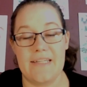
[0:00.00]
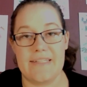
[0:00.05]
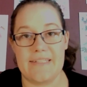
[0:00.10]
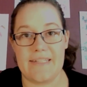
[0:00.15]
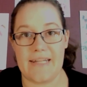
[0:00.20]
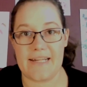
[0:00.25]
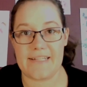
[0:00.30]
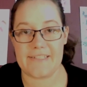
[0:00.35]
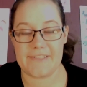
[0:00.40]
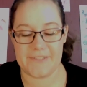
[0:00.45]

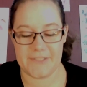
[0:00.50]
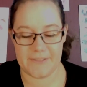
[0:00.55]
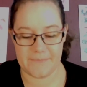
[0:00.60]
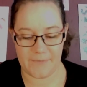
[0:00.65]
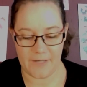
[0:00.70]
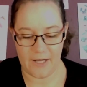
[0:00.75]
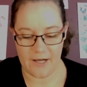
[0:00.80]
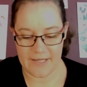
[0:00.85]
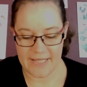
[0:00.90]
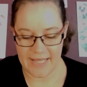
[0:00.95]
Next up
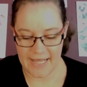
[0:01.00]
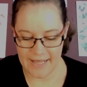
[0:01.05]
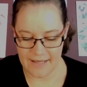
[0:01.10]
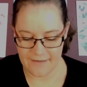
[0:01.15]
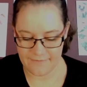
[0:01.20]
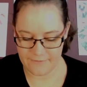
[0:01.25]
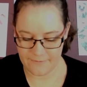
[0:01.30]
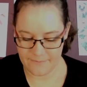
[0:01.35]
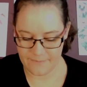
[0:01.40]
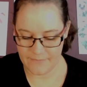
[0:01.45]
I
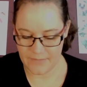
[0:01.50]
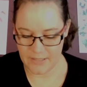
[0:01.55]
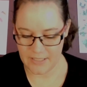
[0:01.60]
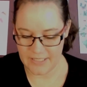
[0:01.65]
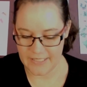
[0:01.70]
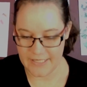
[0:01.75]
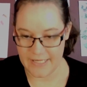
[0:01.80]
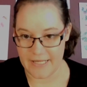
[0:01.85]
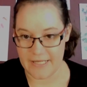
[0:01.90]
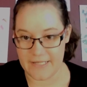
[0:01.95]
have
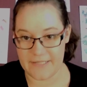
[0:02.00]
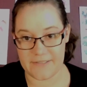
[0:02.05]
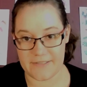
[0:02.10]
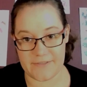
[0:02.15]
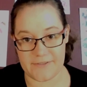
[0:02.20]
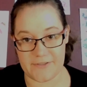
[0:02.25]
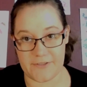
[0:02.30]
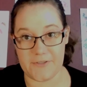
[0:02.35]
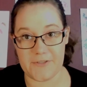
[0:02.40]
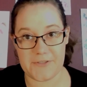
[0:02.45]
my
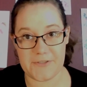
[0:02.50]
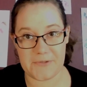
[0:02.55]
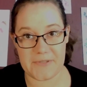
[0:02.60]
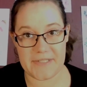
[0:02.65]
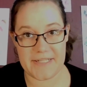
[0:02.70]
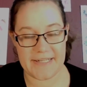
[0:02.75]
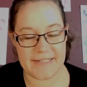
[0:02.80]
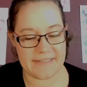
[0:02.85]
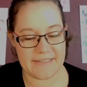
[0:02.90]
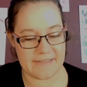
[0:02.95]

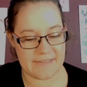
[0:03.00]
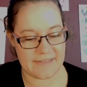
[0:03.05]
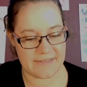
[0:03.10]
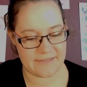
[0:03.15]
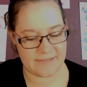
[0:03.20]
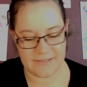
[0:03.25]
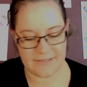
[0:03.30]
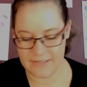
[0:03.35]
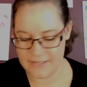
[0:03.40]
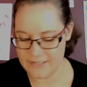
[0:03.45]
sunscreen.
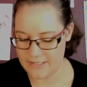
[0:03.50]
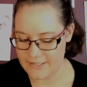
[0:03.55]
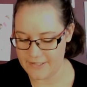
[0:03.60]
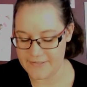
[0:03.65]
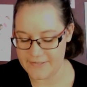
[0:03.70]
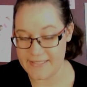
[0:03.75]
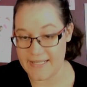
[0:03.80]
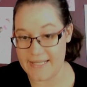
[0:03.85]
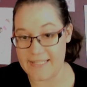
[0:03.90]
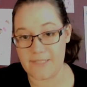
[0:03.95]
I
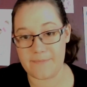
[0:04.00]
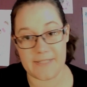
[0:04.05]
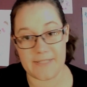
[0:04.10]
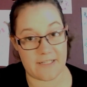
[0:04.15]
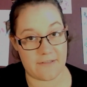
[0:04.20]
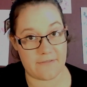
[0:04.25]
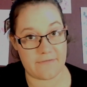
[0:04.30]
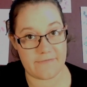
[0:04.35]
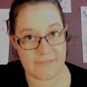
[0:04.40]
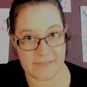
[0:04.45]
use
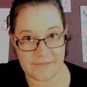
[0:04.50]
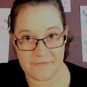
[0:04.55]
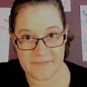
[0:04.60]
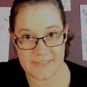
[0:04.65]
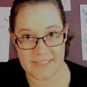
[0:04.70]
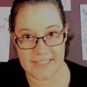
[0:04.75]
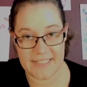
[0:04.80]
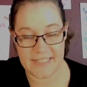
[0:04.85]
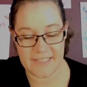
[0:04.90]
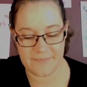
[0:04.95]
SPF
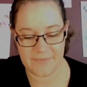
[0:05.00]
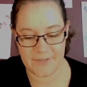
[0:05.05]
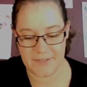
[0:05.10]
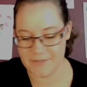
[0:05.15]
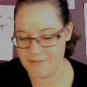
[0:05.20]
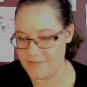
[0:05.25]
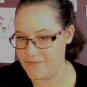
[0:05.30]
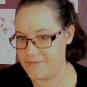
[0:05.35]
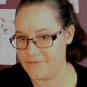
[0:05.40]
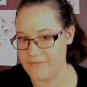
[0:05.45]
50
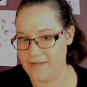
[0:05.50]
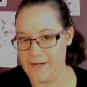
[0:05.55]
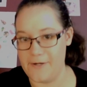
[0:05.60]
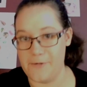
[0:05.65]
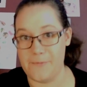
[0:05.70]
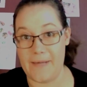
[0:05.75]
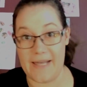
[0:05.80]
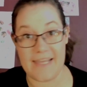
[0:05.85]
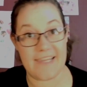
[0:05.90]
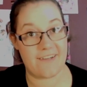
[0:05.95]
because of how
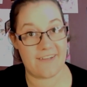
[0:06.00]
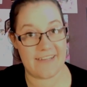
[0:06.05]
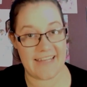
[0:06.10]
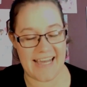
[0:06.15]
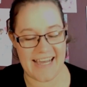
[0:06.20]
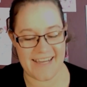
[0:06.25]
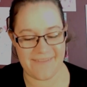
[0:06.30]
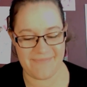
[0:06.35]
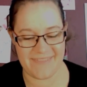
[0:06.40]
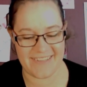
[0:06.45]
pale I
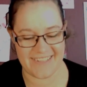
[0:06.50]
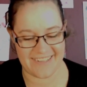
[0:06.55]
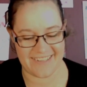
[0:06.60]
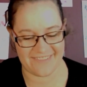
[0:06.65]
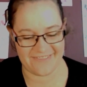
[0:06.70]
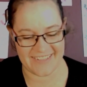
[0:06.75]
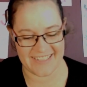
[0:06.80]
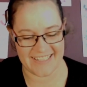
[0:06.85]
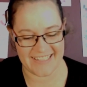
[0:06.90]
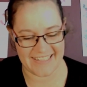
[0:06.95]
am and I
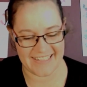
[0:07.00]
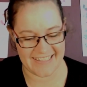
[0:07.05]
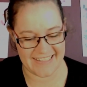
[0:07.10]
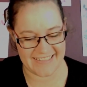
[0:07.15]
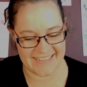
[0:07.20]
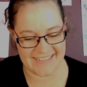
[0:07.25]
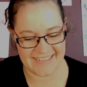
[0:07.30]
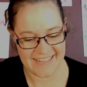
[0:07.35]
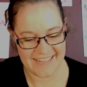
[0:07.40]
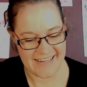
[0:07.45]
really
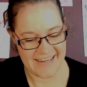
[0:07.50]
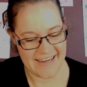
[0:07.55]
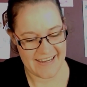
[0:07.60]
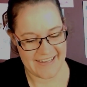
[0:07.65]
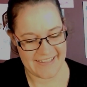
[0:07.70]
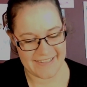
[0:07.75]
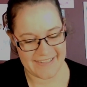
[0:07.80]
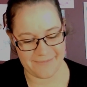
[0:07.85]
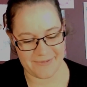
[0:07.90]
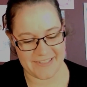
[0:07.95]
need
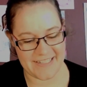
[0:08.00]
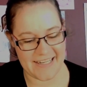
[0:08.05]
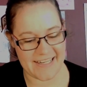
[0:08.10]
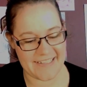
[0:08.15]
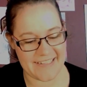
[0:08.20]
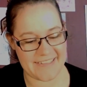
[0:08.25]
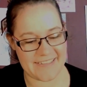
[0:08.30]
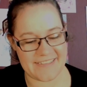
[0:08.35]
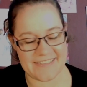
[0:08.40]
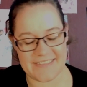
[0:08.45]
the
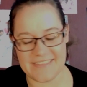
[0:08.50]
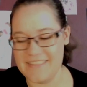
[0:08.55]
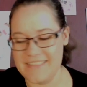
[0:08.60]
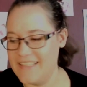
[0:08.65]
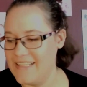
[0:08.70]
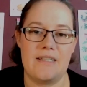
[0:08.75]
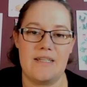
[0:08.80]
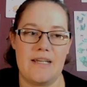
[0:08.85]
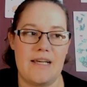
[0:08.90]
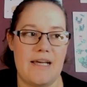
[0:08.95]
protection.
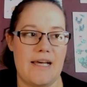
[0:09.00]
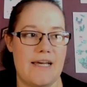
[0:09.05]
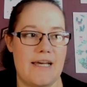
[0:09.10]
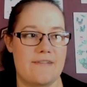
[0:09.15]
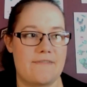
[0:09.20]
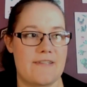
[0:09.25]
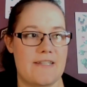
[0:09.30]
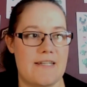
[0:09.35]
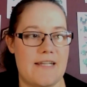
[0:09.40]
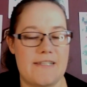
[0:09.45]

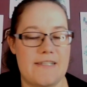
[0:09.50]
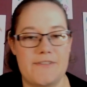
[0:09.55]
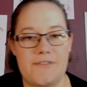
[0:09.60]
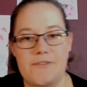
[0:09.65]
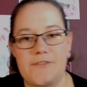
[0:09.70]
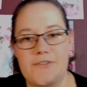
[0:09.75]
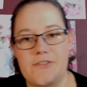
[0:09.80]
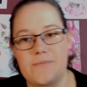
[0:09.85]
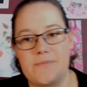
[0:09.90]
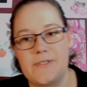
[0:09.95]
And for the last
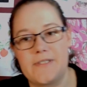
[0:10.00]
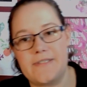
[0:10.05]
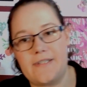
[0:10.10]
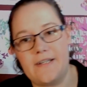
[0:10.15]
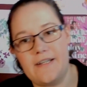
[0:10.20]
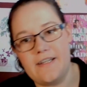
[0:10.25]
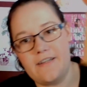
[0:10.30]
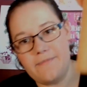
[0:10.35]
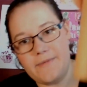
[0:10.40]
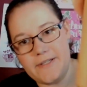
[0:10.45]
2 summers
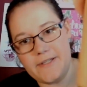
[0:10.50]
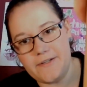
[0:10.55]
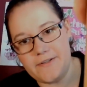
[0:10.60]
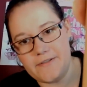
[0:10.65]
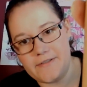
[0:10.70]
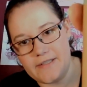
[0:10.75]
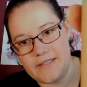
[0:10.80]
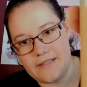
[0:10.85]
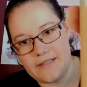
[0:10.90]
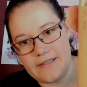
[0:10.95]
I have been
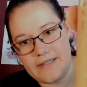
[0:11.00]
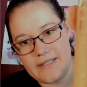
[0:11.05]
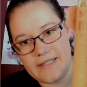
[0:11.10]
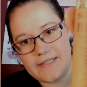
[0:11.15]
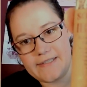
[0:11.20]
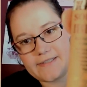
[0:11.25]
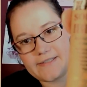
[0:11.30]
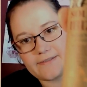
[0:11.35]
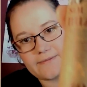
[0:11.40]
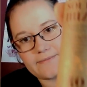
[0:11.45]
using
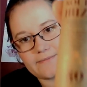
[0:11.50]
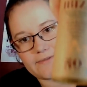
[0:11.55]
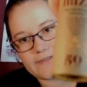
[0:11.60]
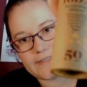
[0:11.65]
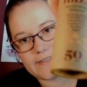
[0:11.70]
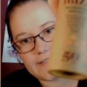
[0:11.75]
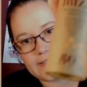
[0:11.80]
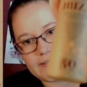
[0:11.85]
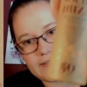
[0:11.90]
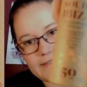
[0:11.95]
this
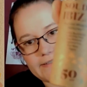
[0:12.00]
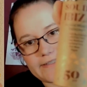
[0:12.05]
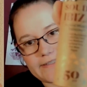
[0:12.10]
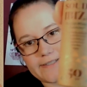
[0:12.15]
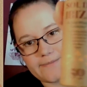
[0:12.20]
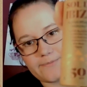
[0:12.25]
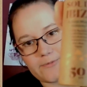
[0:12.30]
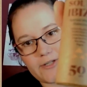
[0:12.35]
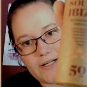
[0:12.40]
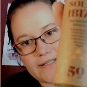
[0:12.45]
stick,
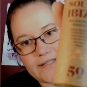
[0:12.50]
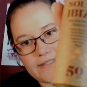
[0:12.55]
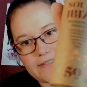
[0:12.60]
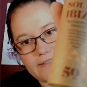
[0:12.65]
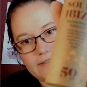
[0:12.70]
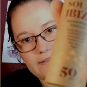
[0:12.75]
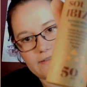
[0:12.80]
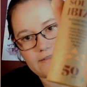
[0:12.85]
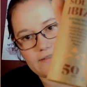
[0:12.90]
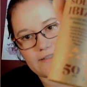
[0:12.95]
this
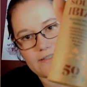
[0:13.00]
brand.